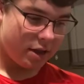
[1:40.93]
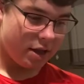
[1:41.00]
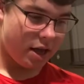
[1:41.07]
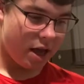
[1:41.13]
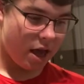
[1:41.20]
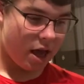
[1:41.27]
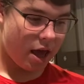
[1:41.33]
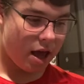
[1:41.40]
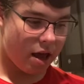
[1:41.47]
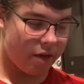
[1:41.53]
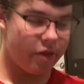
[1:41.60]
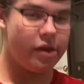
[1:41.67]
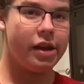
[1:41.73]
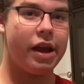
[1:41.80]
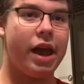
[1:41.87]

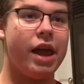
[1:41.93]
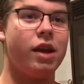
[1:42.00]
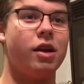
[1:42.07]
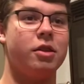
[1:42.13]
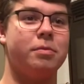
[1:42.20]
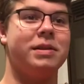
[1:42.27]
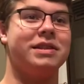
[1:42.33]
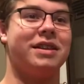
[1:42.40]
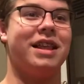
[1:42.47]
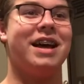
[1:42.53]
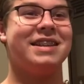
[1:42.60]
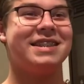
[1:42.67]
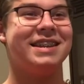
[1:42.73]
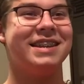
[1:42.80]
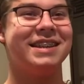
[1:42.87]
And then I ate another piece of
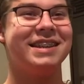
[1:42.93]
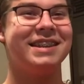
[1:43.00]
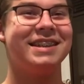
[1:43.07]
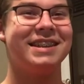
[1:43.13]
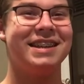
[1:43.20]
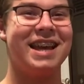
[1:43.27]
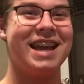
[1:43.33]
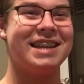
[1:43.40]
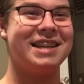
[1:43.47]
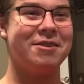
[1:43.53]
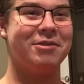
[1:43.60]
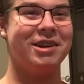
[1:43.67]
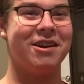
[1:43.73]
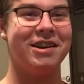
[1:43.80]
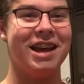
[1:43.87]
glass. And here
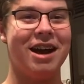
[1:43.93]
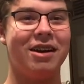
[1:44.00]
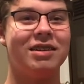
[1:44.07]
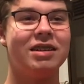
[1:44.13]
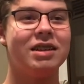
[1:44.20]
we are now.